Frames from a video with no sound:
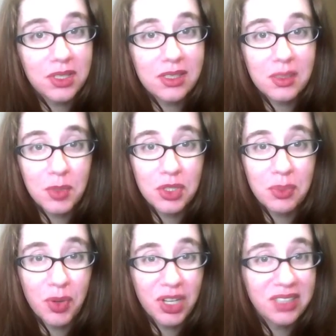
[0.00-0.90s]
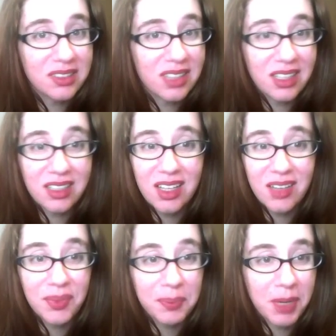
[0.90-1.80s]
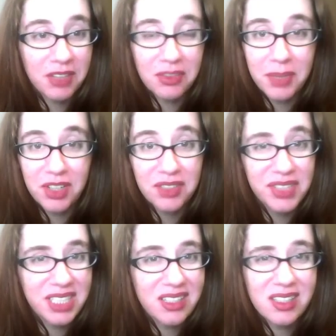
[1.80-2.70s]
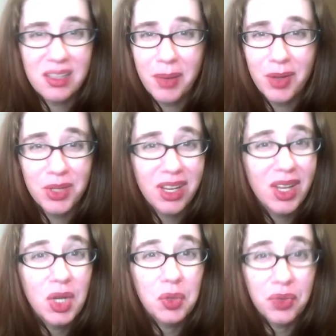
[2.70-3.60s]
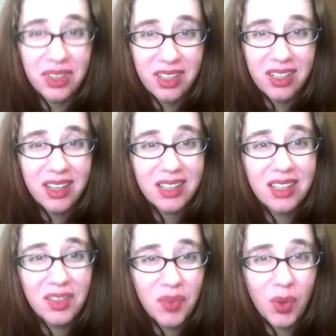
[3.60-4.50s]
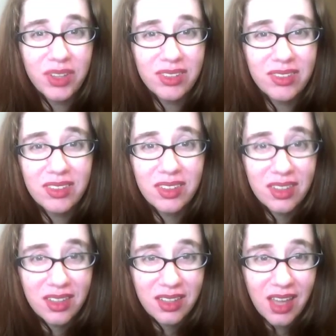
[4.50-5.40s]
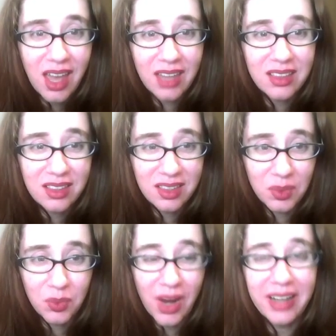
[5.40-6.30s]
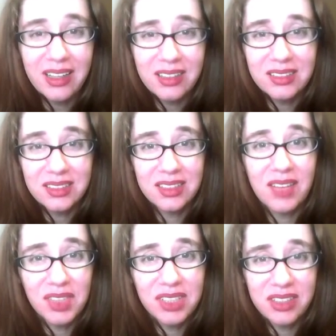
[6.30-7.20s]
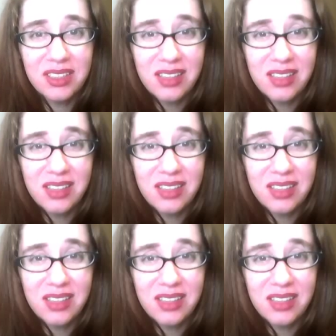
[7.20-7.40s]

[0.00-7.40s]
This is the most important thing apart from narrative distance about really connecting voice at the writing level.